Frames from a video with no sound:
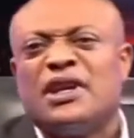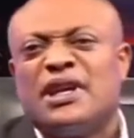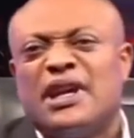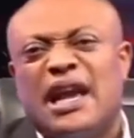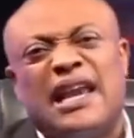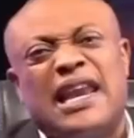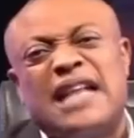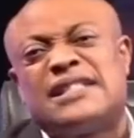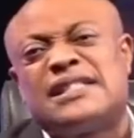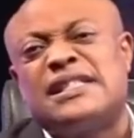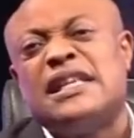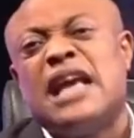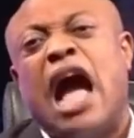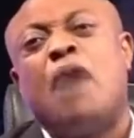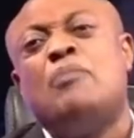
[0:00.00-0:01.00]
and let's
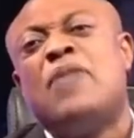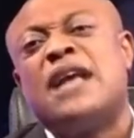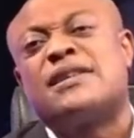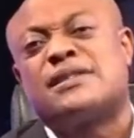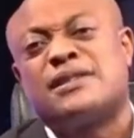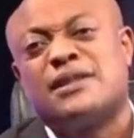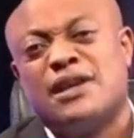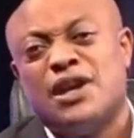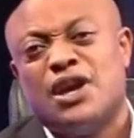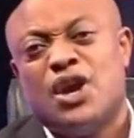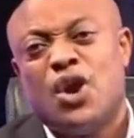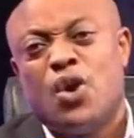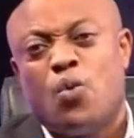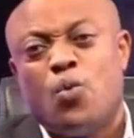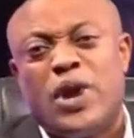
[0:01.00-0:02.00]
see how best
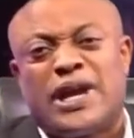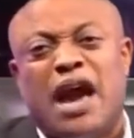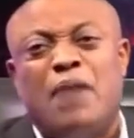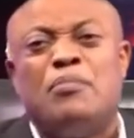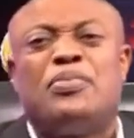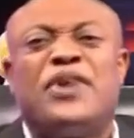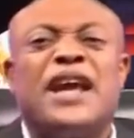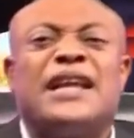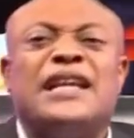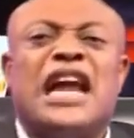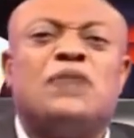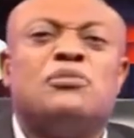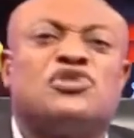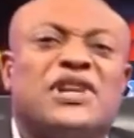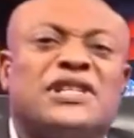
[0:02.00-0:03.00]
we can bring the
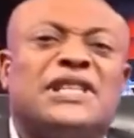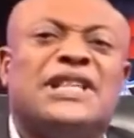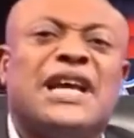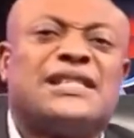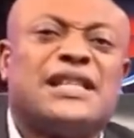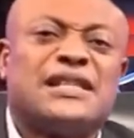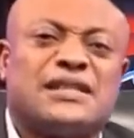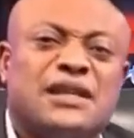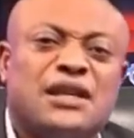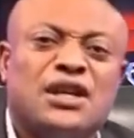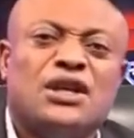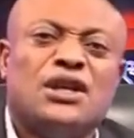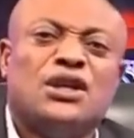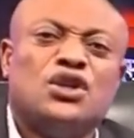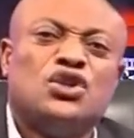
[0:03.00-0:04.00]
administrative justice
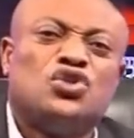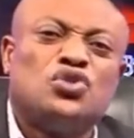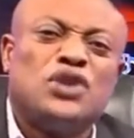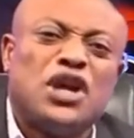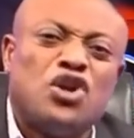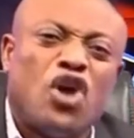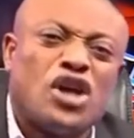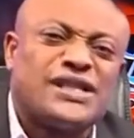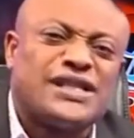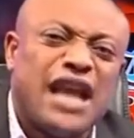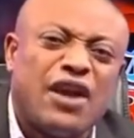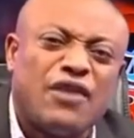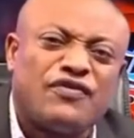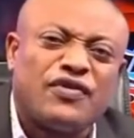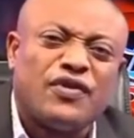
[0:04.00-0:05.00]
to the
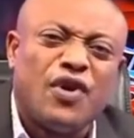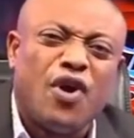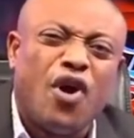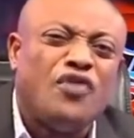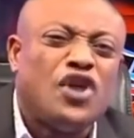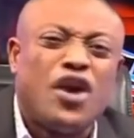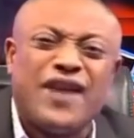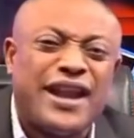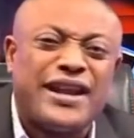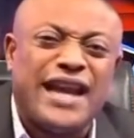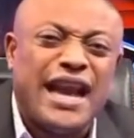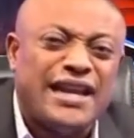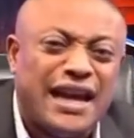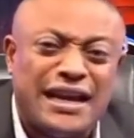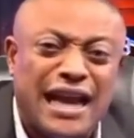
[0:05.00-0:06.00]
doorstep of the other
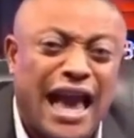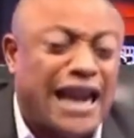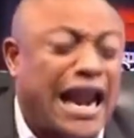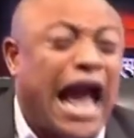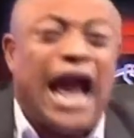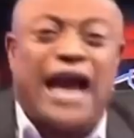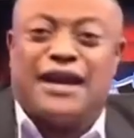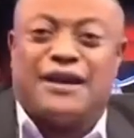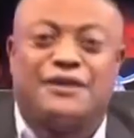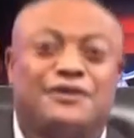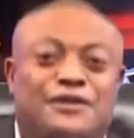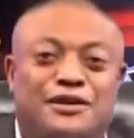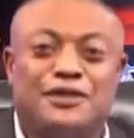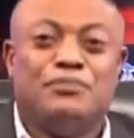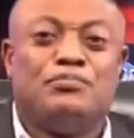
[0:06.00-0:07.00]
Ghanaian. And I
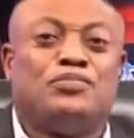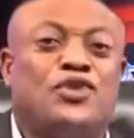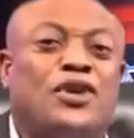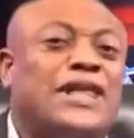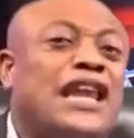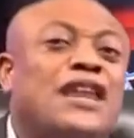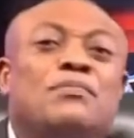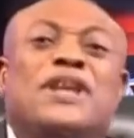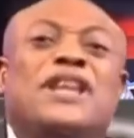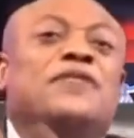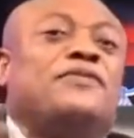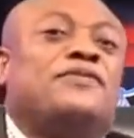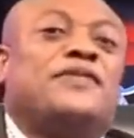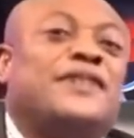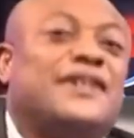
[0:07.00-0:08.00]
totally
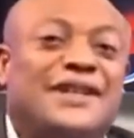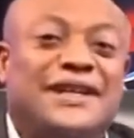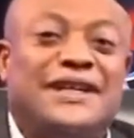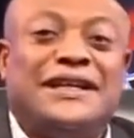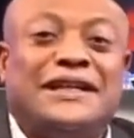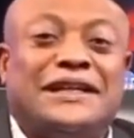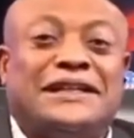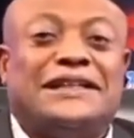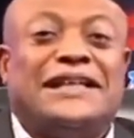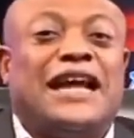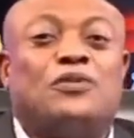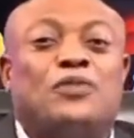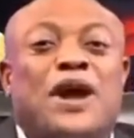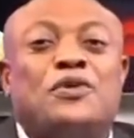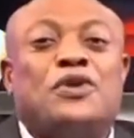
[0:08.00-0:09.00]
believe
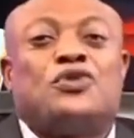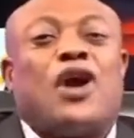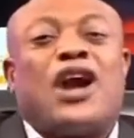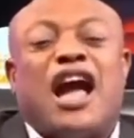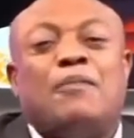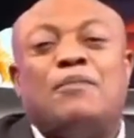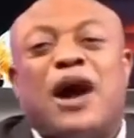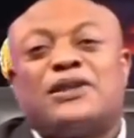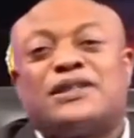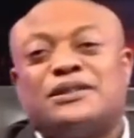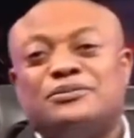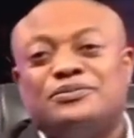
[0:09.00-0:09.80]
that when we talk about